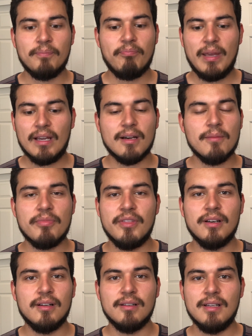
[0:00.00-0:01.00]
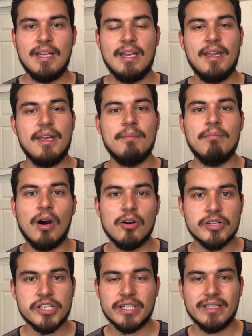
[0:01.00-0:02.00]
pick up the
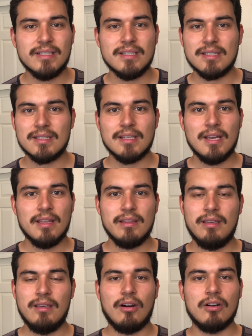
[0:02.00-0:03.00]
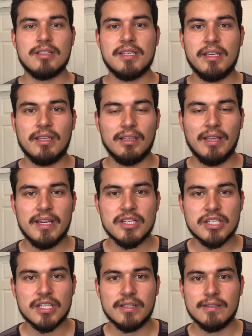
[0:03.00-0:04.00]
emotions, the
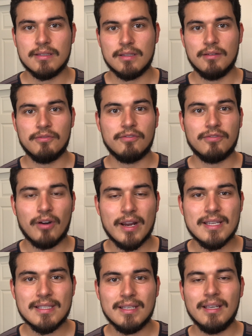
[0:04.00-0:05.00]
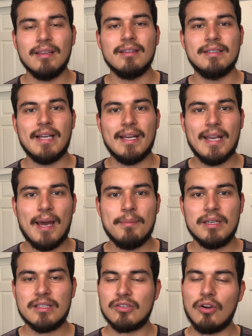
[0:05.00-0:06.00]
articulations, the phrasing, the
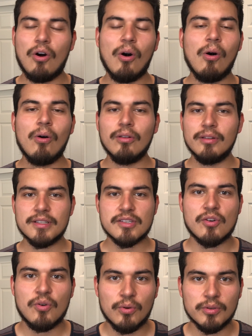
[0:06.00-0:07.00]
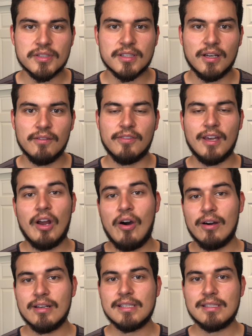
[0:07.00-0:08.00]
dynamics, all this cool stuff that
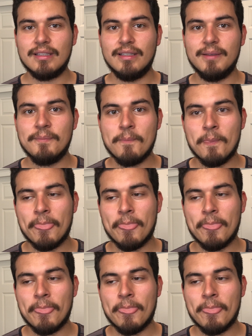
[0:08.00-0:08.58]
honestly